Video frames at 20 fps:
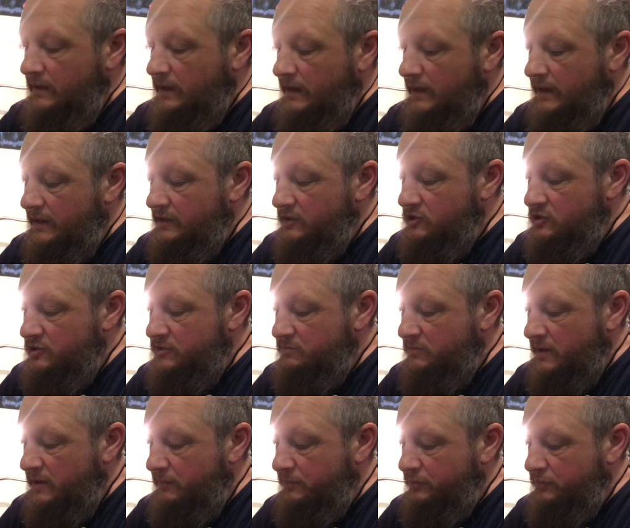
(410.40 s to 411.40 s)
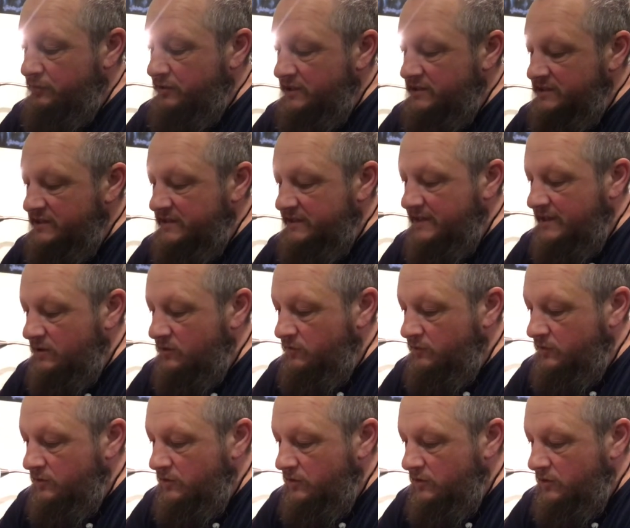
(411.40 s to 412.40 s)
And just by pressing down
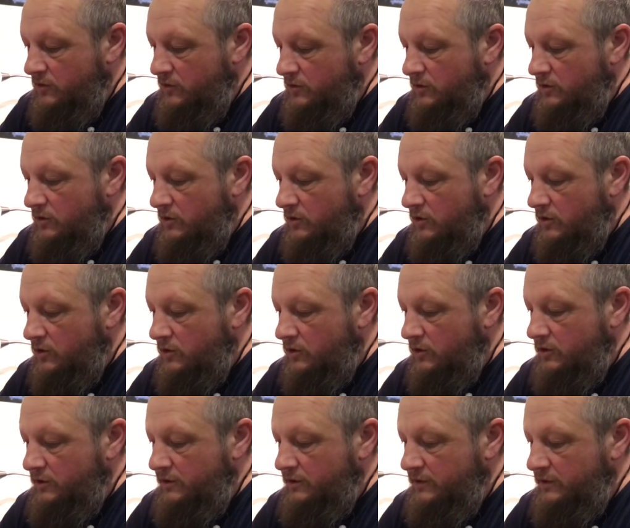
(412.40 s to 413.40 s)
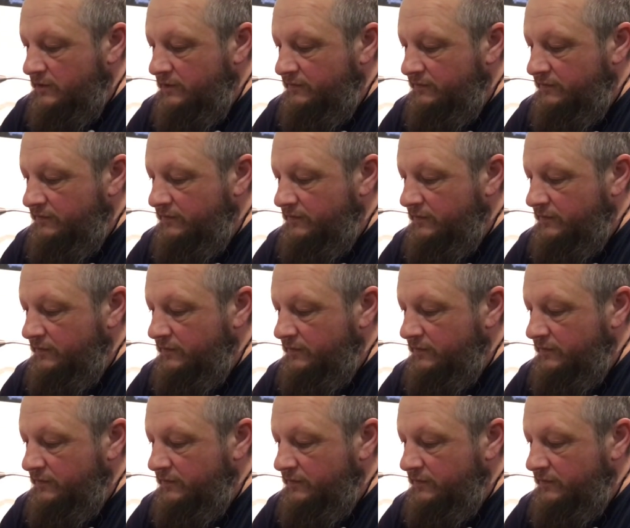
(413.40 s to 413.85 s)
hard enough